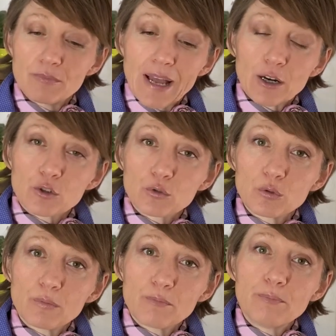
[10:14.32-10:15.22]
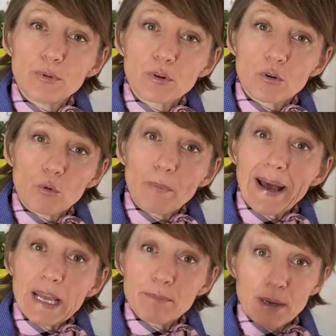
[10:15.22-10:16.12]
actual book or
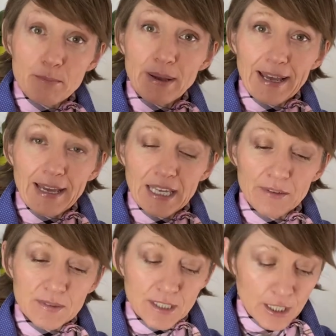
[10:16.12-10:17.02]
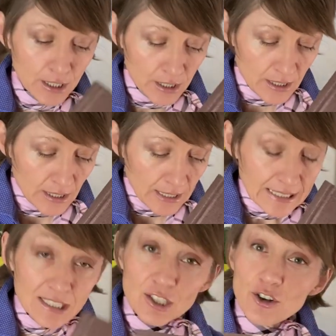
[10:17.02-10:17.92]
paper behaves.
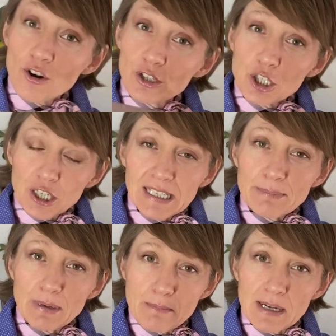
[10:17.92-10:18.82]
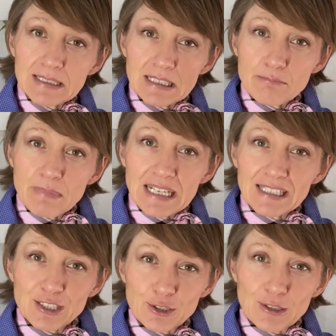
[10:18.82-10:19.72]
It's not cheap, I must admit.
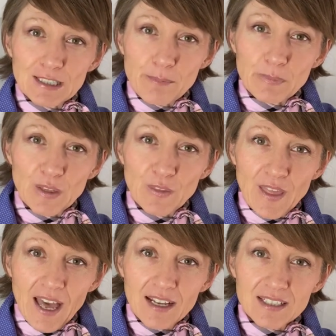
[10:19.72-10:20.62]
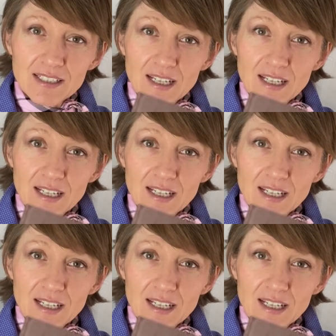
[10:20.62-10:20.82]
It's not something that